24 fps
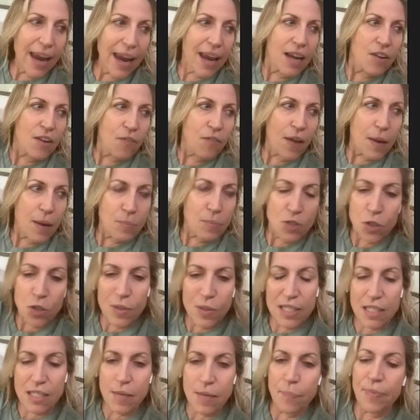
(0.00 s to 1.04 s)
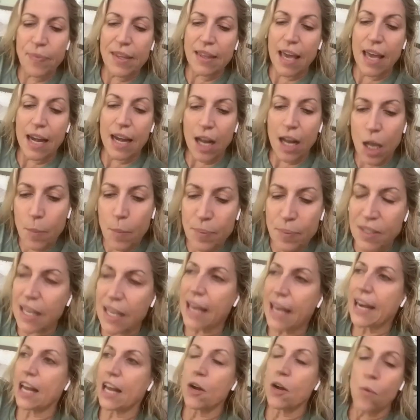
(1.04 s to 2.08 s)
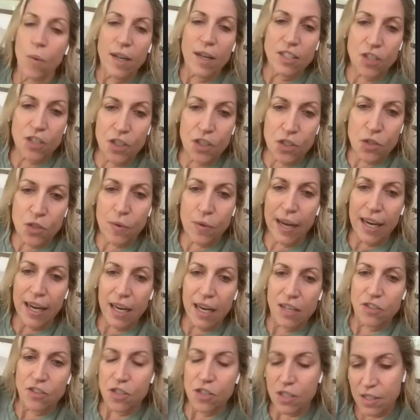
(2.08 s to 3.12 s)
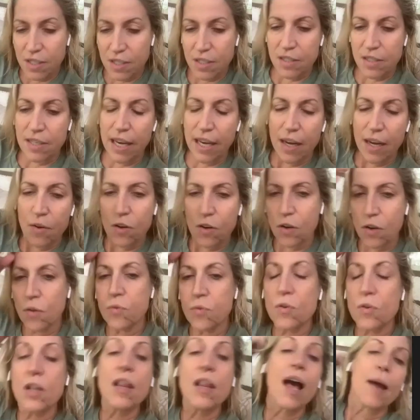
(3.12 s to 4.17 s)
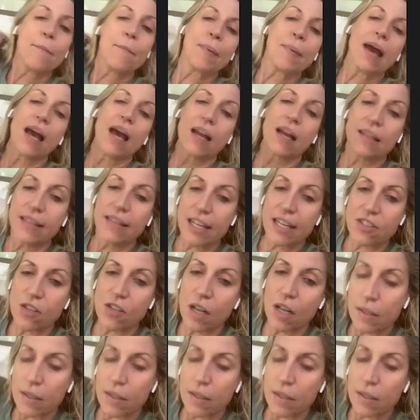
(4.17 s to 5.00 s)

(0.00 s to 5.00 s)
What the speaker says: And if I'm doing something that helps that, I don't want to. So I can just claw it back. That's all.